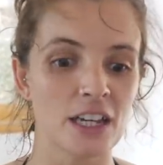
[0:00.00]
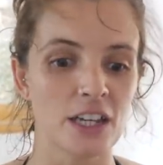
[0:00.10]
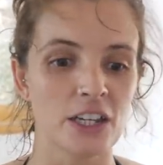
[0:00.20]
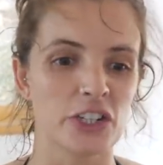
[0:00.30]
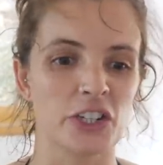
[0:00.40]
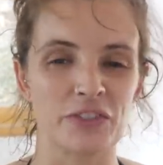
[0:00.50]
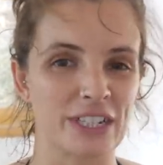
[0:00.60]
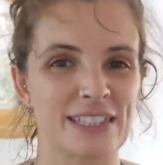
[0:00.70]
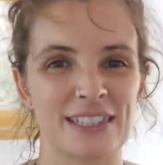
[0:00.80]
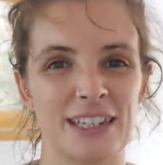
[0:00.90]
you don't
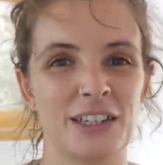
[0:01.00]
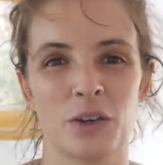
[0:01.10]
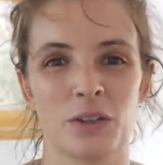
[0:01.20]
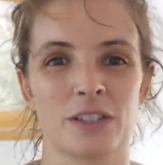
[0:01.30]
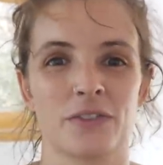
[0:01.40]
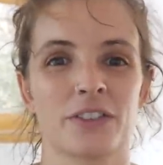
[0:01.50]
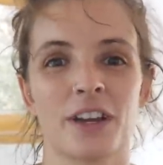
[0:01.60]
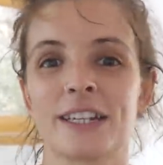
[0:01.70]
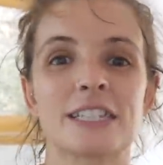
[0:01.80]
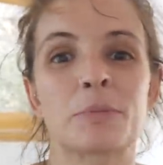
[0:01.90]
really see lots of
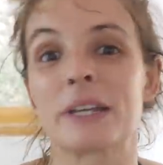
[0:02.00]
nice